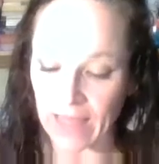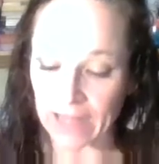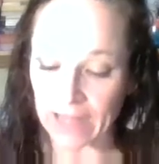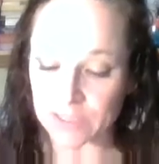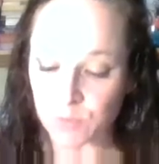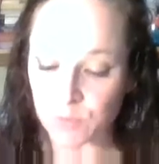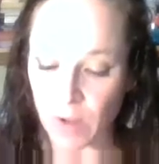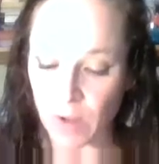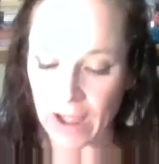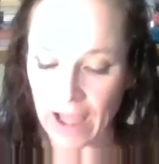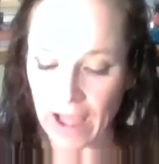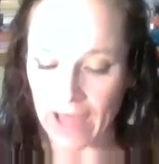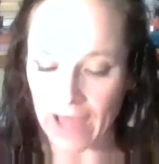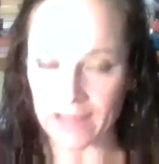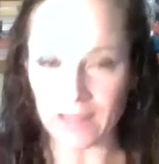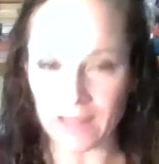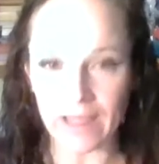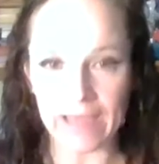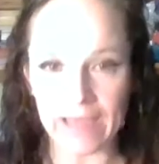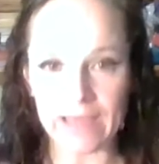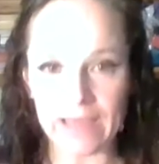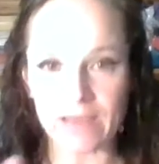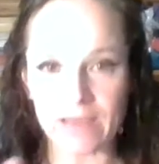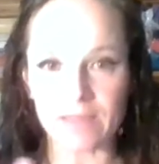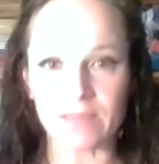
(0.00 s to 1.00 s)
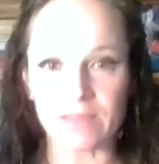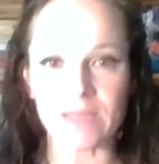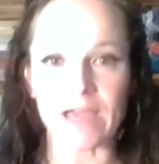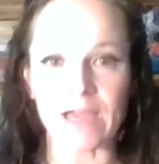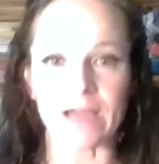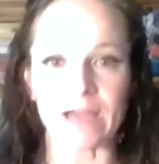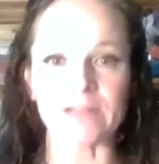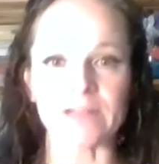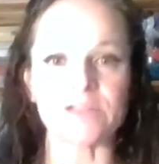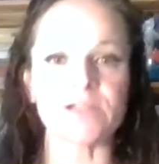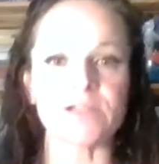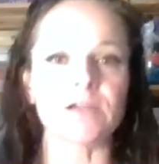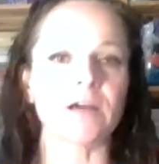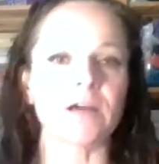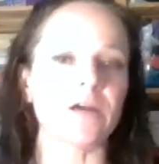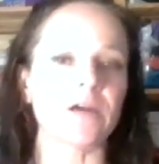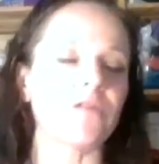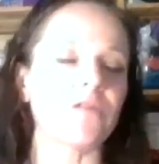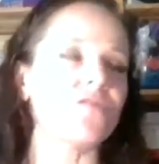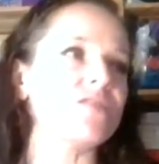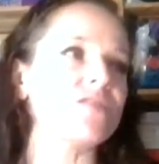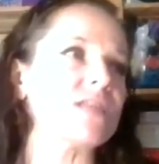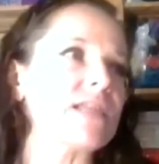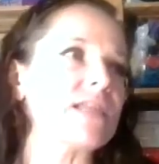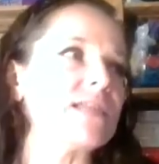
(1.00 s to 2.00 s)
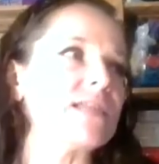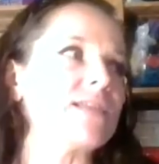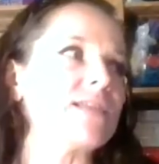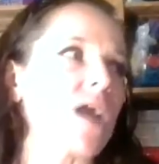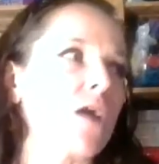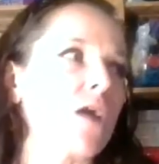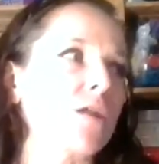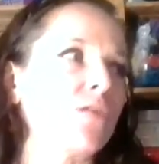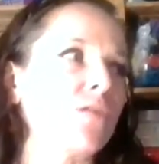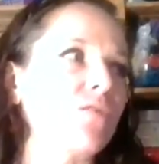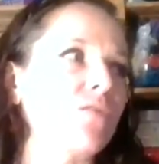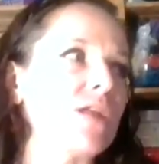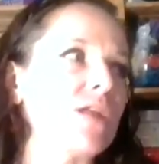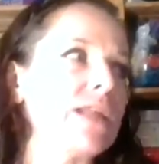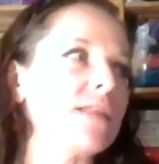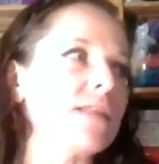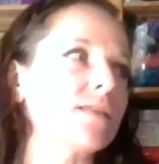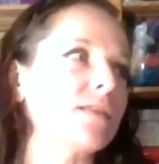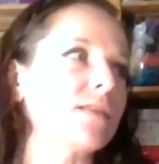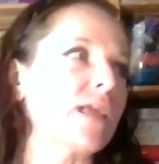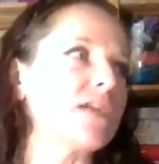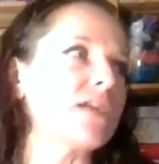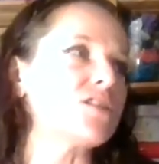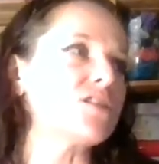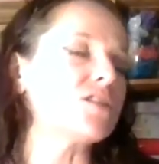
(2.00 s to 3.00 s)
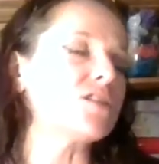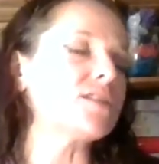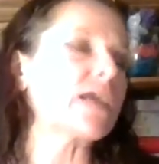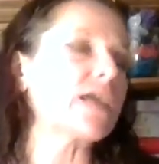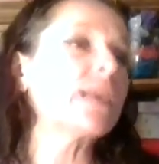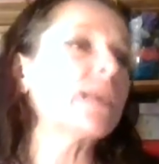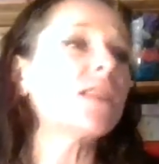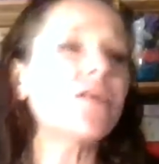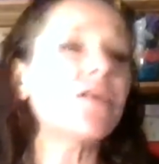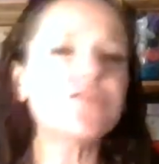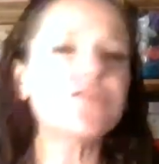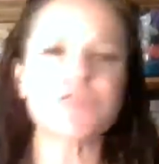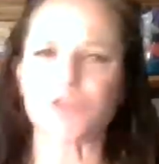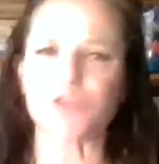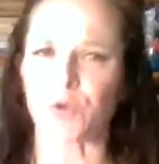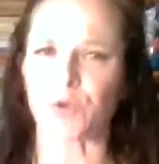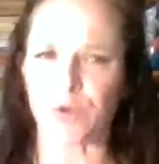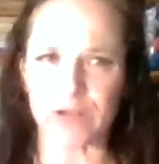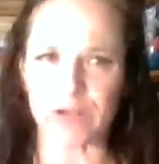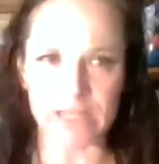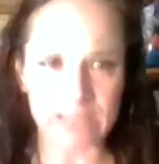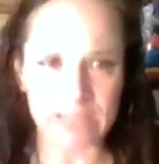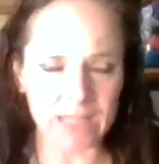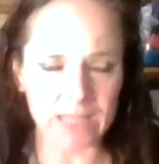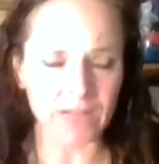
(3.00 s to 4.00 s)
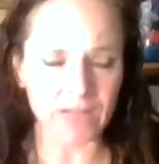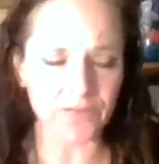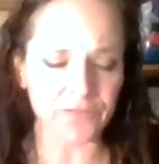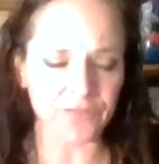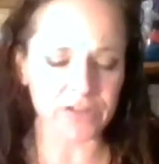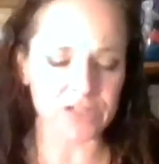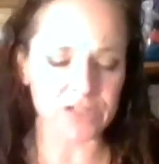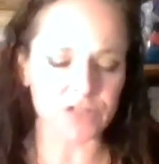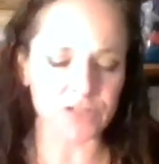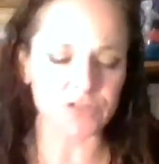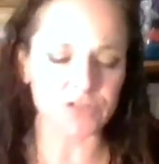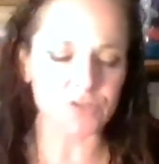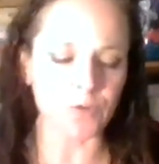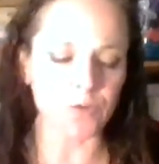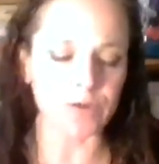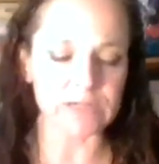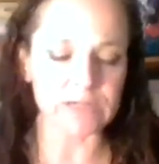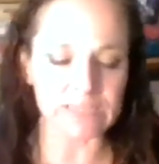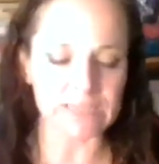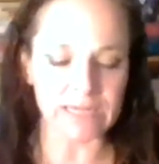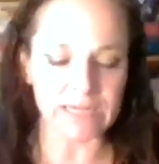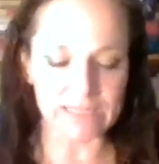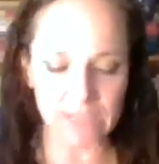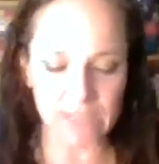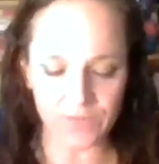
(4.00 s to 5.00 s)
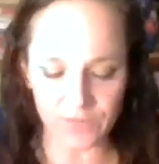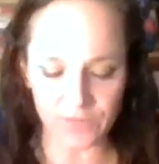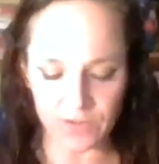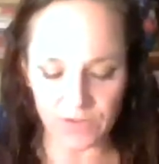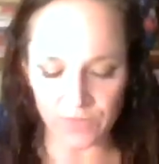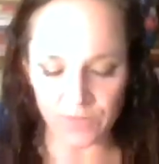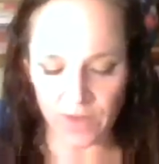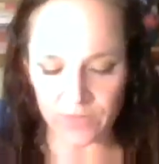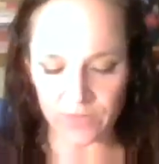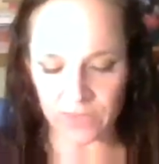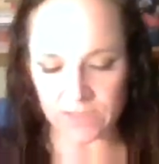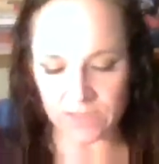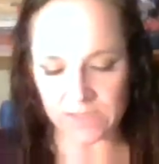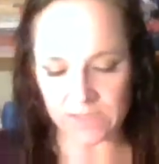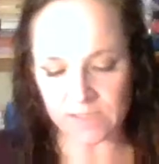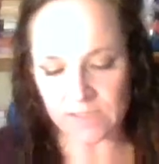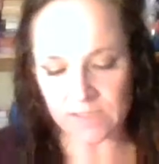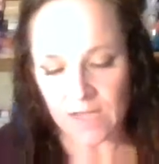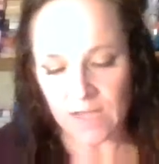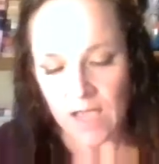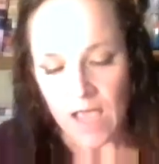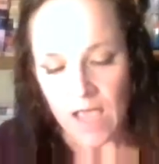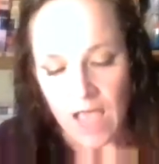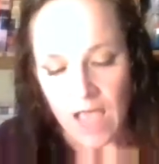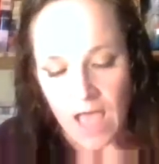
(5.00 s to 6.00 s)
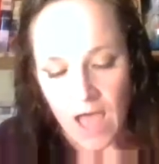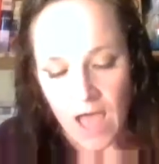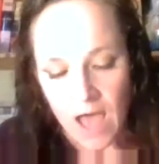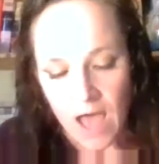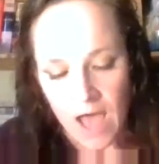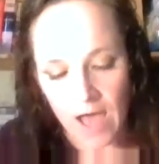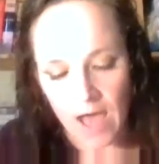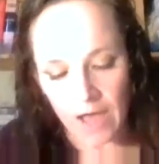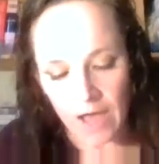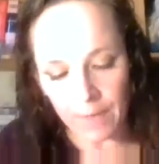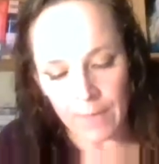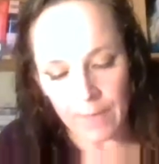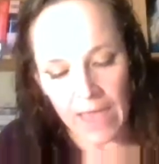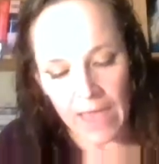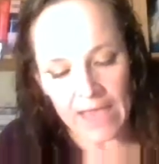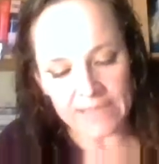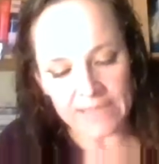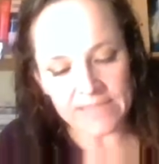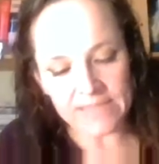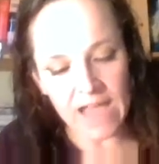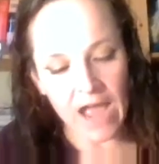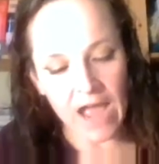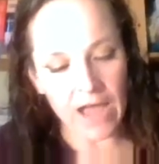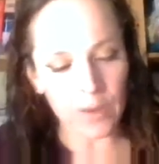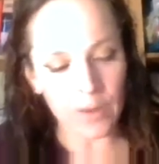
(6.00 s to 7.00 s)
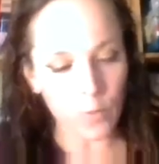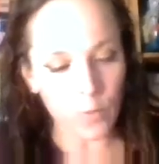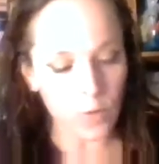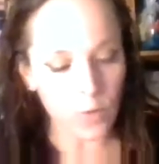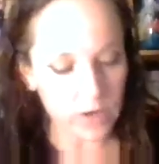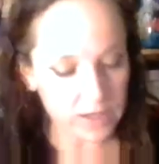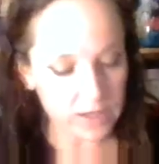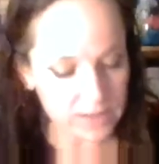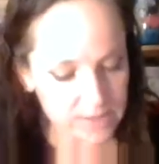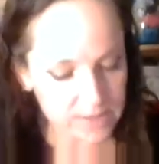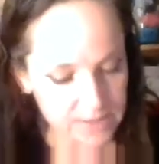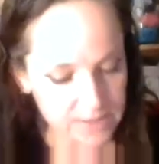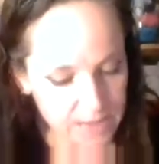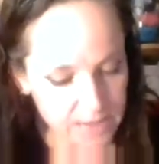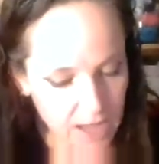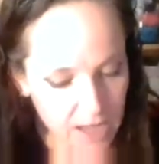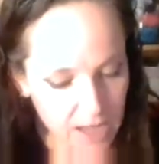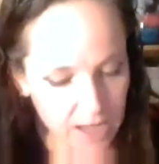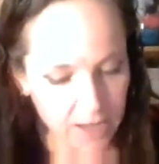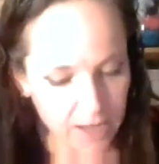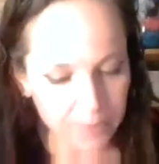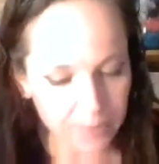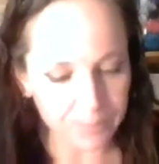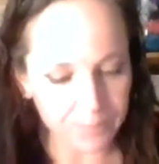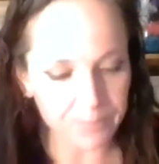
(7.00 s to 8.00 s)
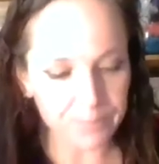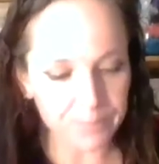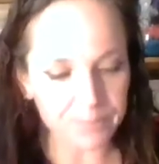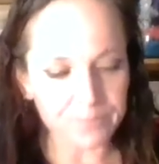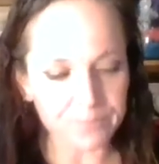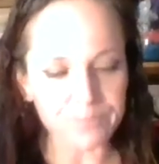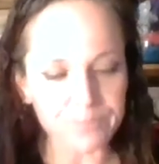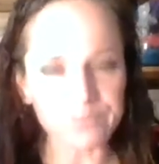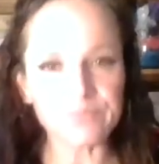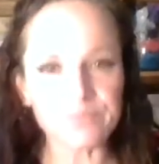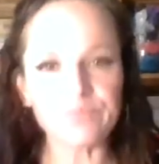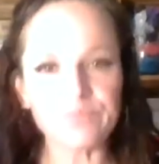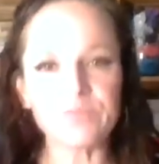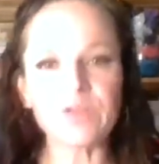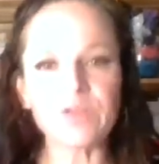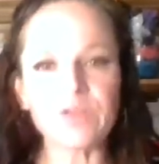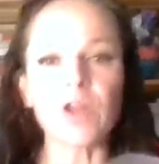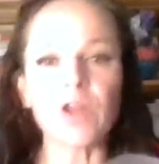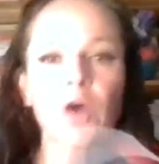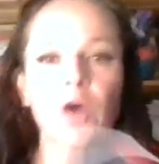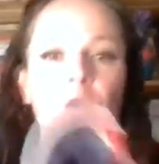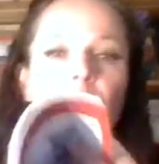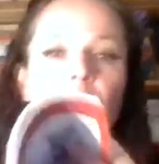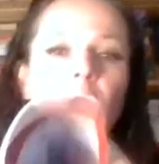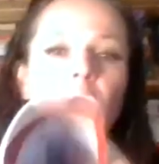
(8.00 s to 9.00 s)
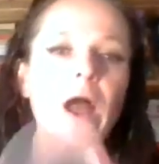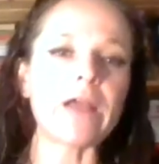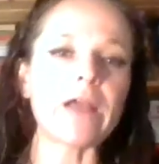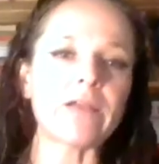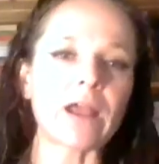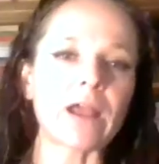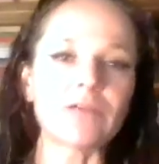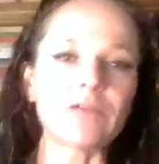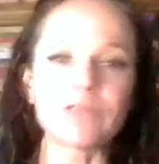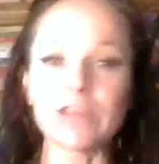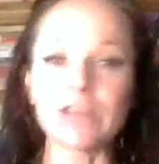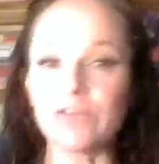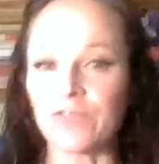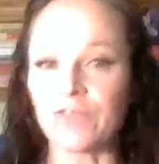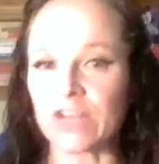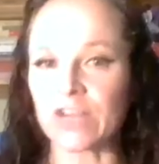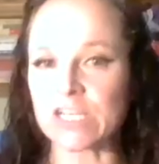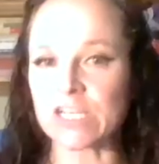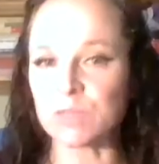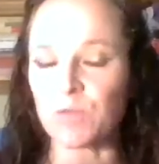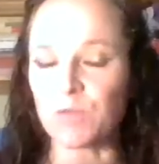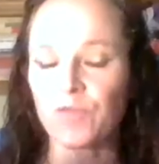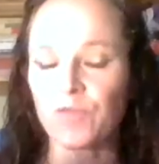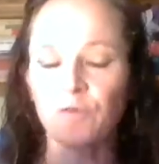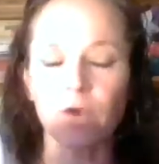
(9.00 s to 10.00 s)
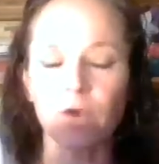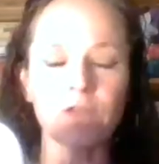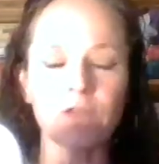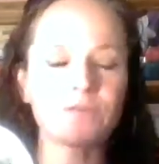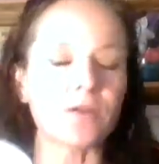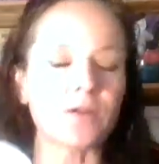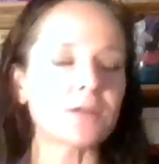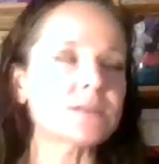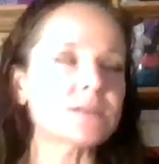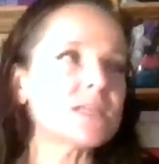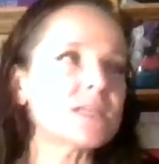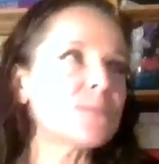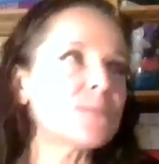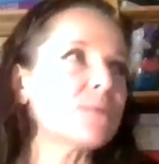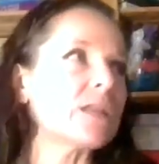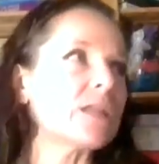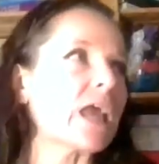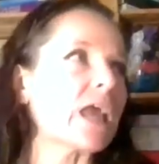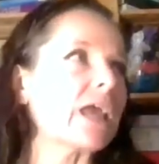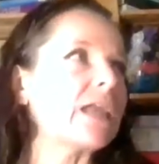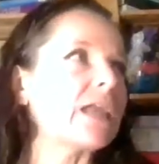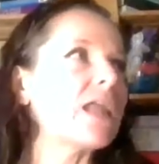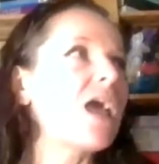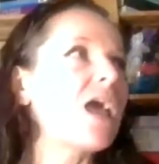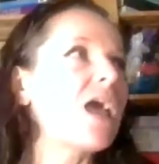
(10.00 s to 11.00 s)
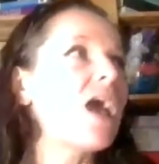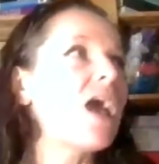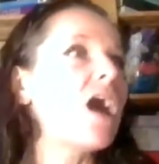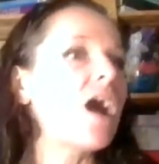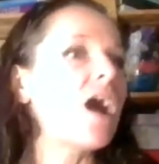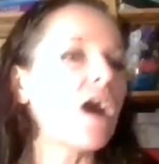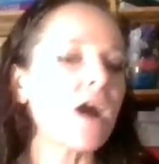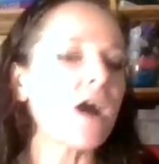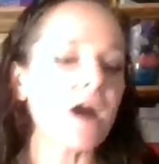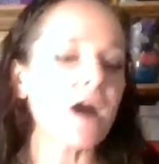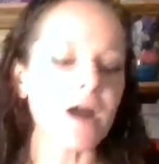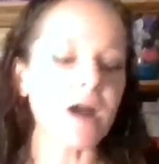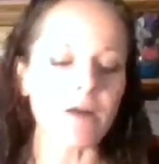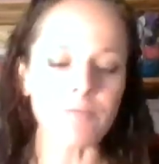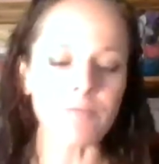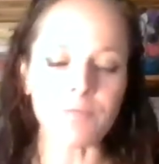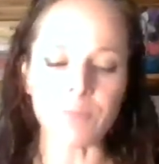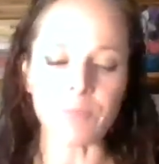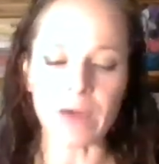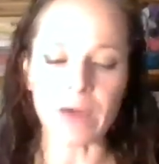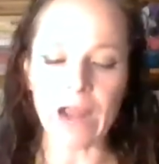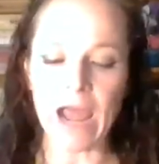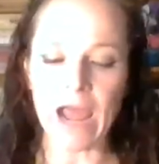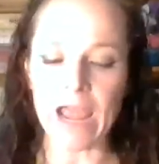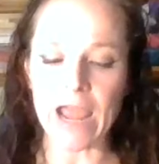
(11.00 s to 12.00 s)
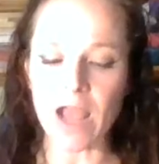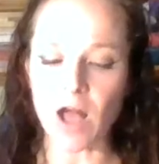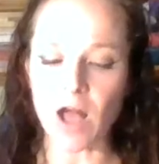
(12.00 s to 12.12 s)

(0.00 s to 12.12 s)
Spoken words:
that's why I like the idea of sitting down and reading the legends. I love stories, I love fiction stories, and I definitely read this as I was, I read fiction before I fall asleep at night. But